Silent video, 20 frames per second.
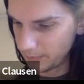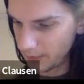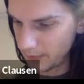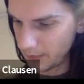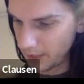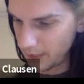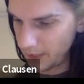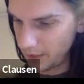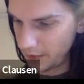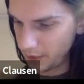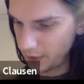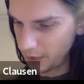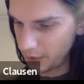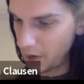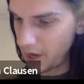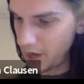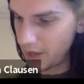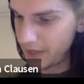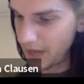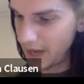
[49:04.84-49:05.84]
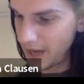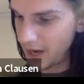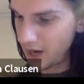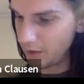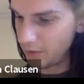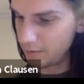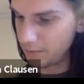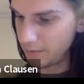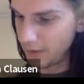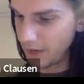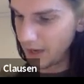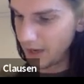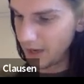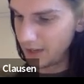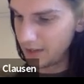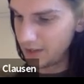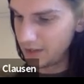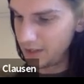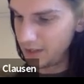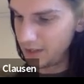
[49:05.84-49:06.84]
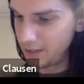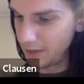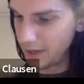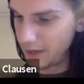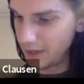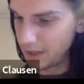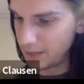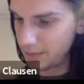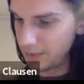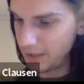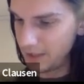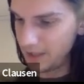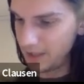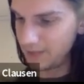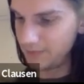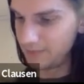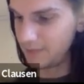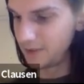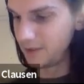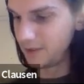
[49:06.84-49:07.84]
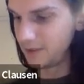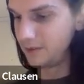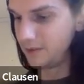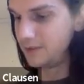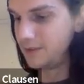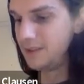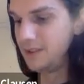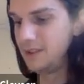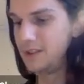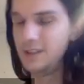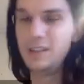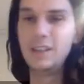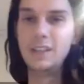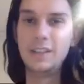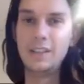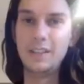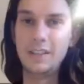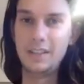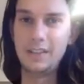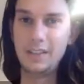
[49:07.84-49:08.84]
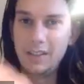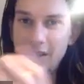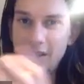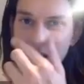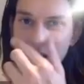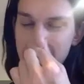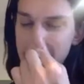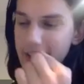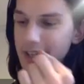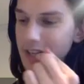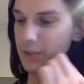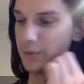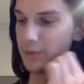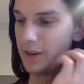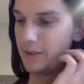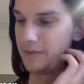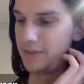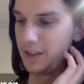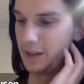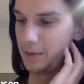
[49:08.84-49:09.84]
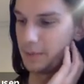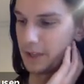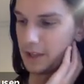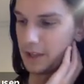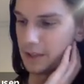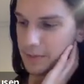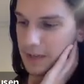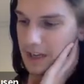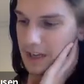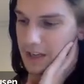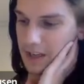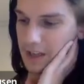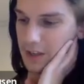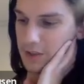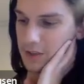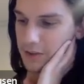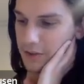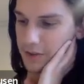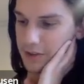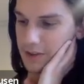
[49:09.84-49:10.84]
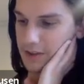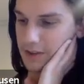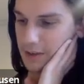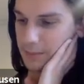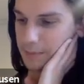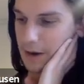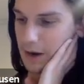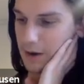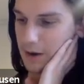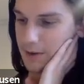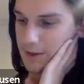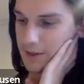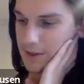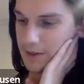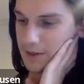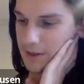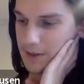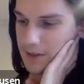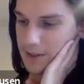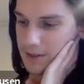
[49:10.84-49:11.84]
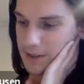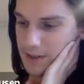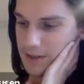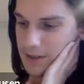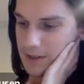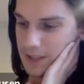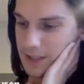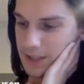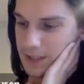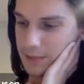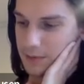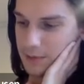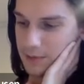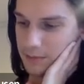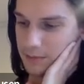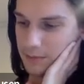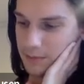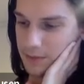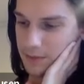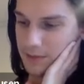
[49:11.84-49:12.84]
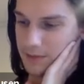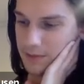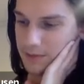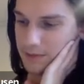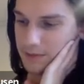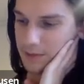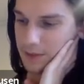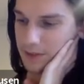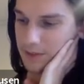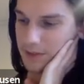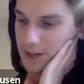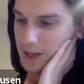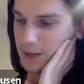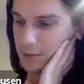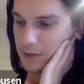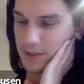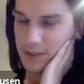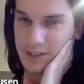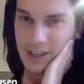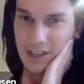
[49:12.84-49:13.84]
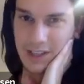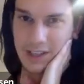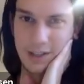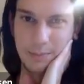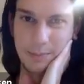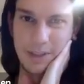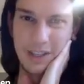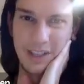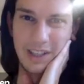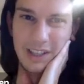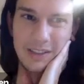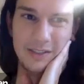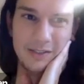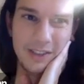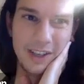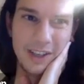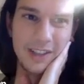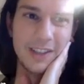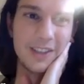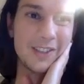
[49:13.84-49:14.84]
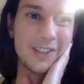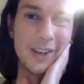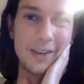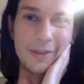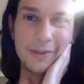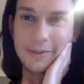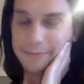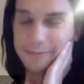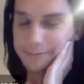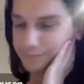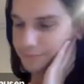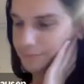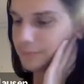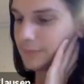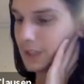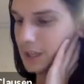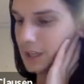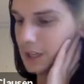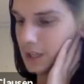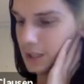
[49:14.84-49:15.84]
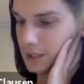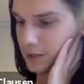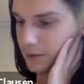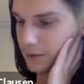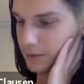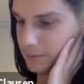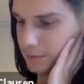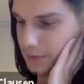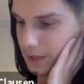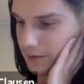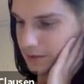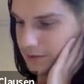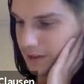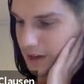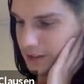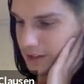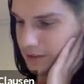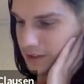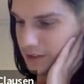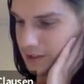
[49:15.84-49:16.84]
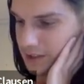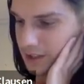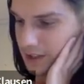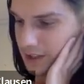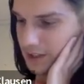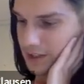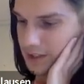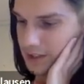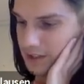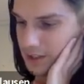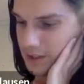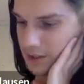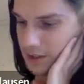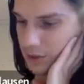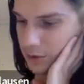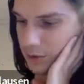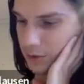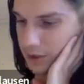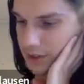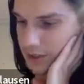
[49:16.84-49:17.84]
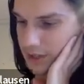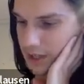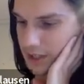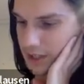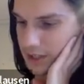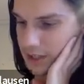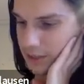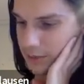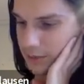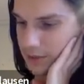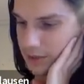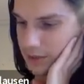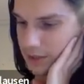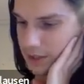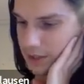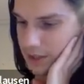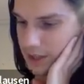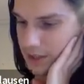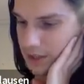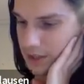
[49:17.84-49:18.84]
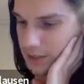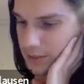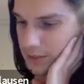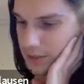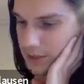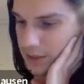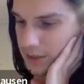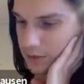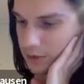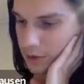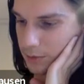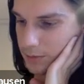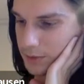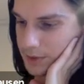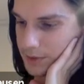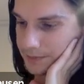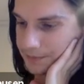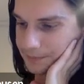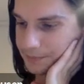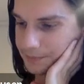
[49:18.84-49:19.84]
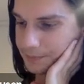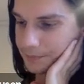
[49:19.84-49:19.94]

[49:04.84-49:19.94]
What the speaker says: then you can mod that out by T minus P. So this is a nice way of thinking about the p-adic integers. It's like power series in Z, but where the variable is set to P, right? That's kind of, so in fact, you can see that this is a short exact sequence in condensed abelian groups.